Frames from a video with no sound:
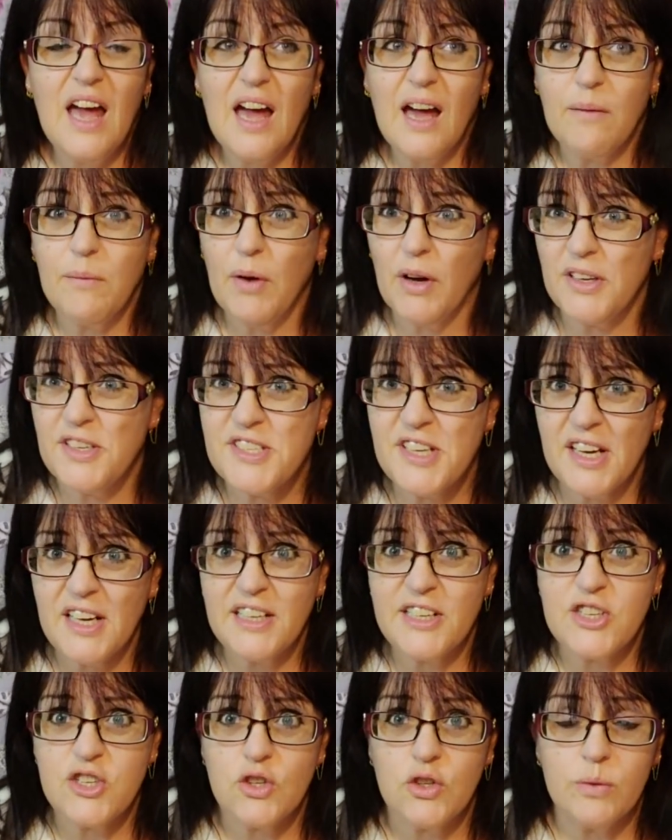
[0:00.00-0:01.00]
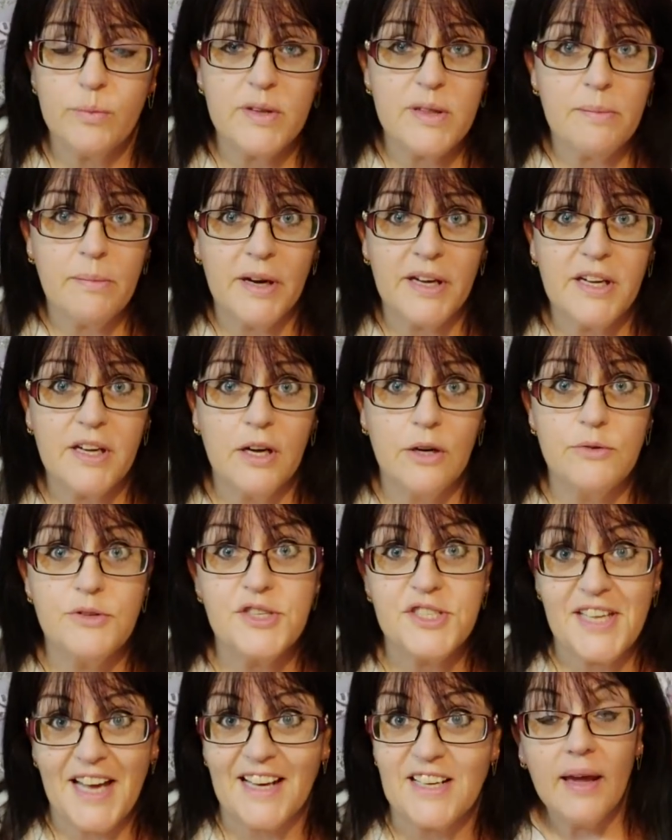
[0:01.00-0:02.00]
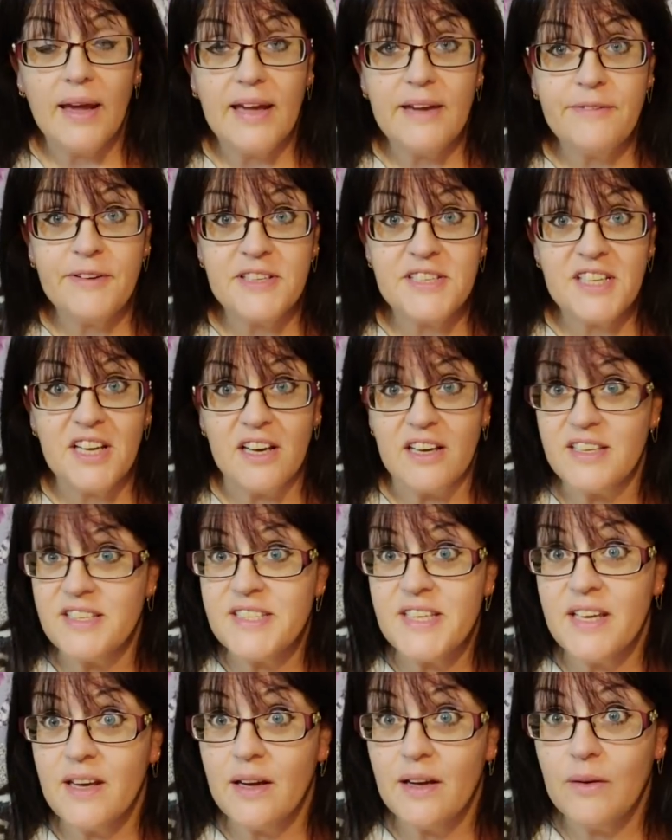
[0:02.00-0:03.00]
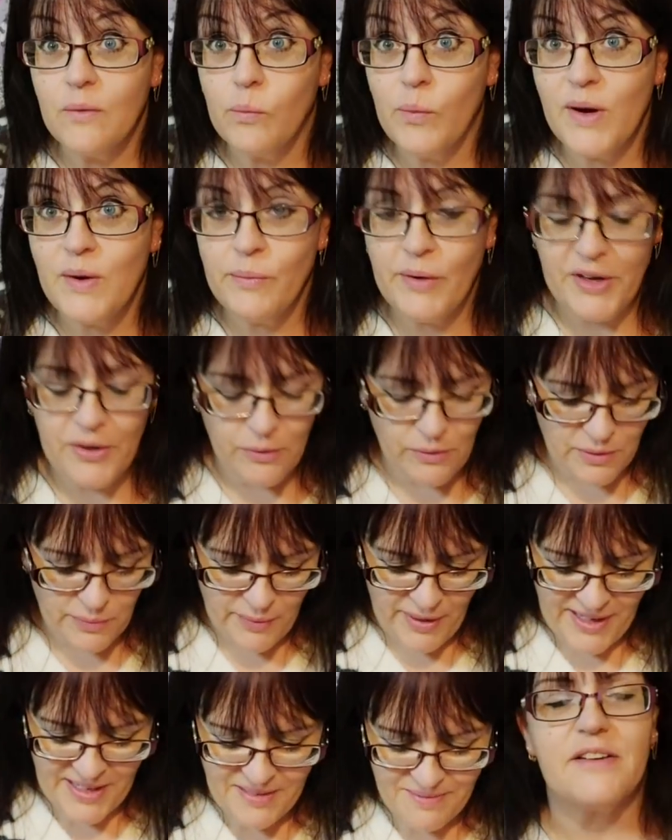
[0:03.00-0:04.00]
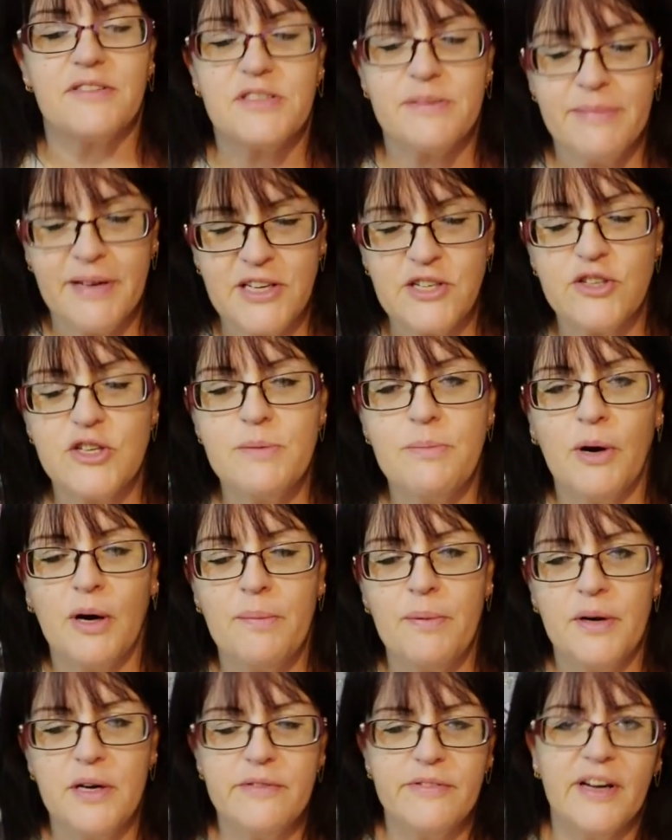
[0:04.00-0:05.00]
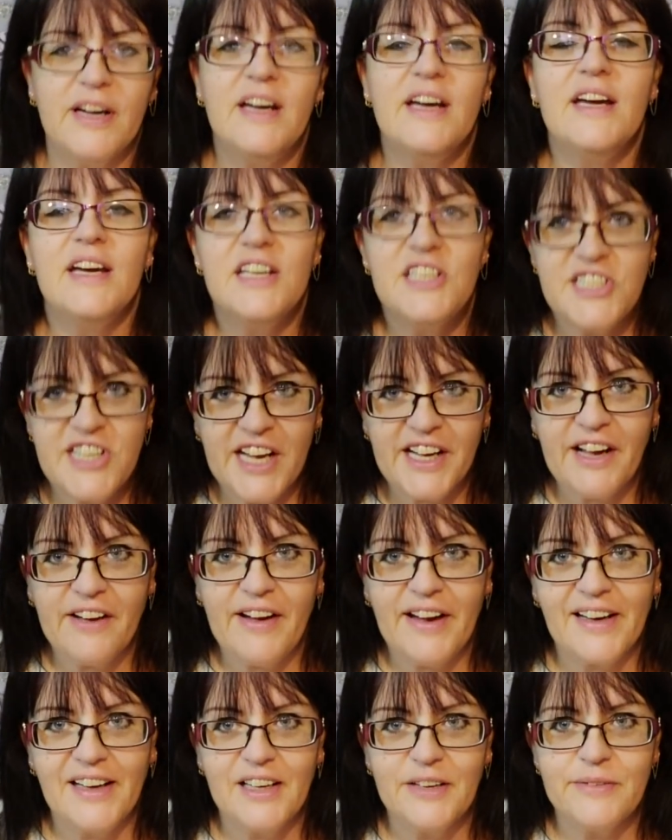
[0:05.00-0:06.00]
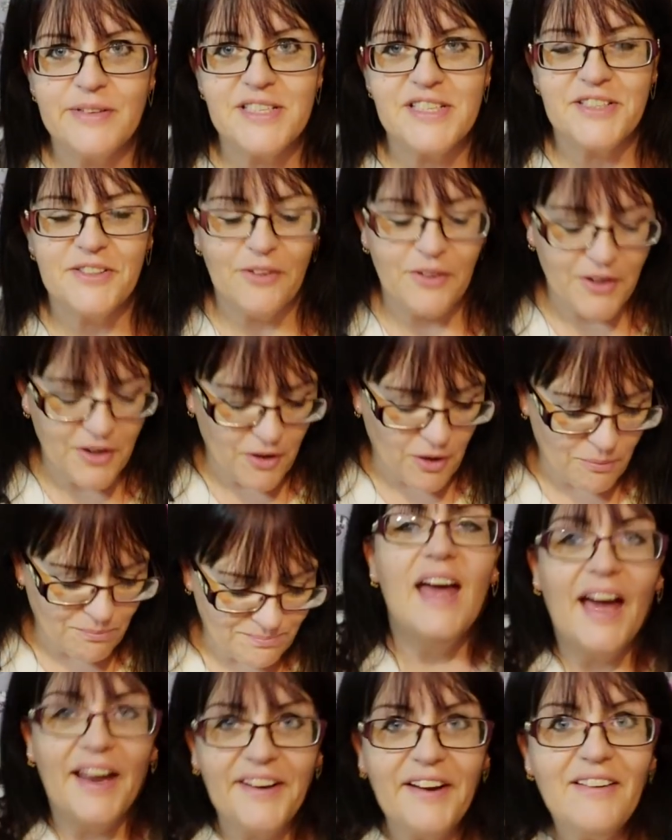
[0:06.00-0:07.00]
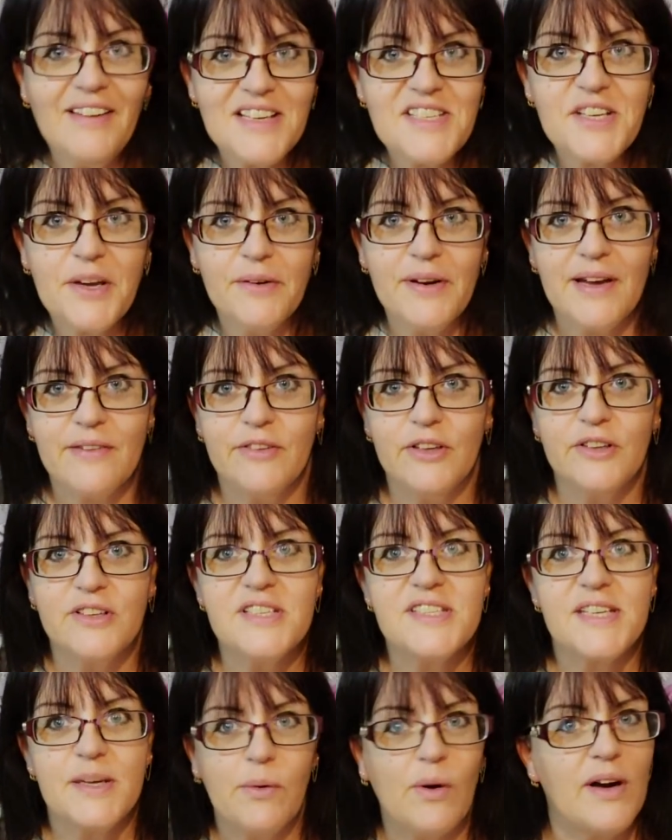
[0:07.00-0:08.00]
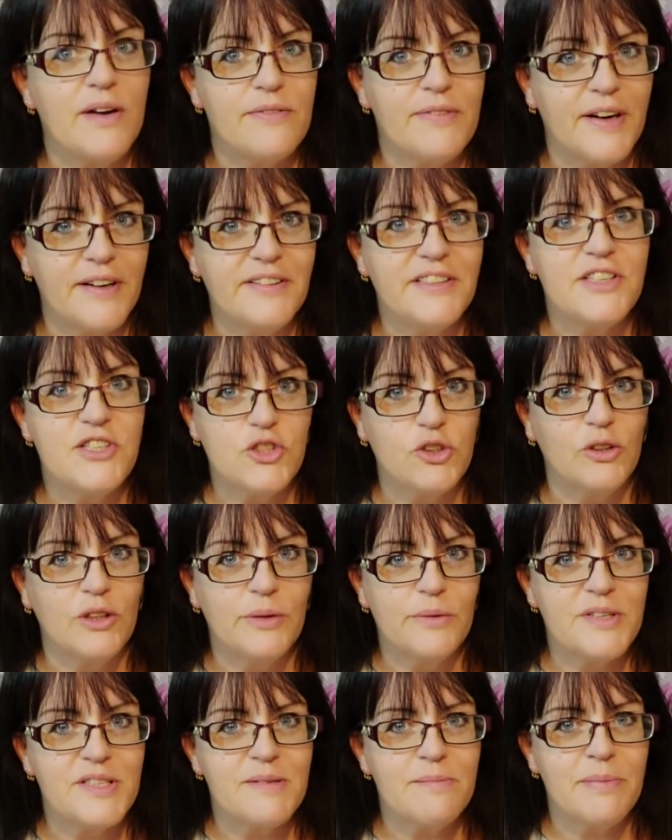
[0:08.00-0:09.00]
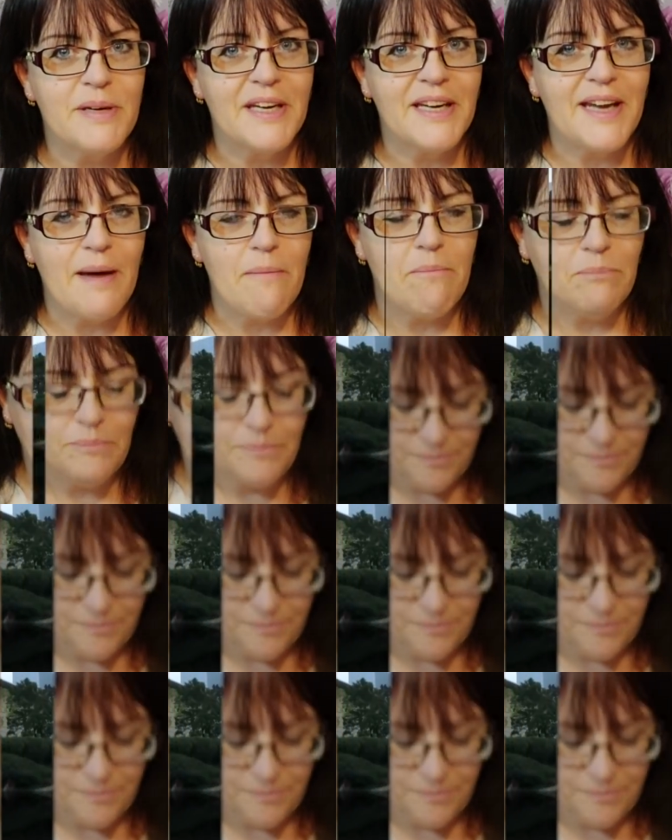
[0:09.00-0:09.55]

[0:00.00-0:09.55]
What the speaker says: I'm not entirely sure whether my code stacks. If it does, win-win all the way. So make sure you pop over, check out analuisa.com, and now let's go and have a look and see what I found in John Lewis and B&M.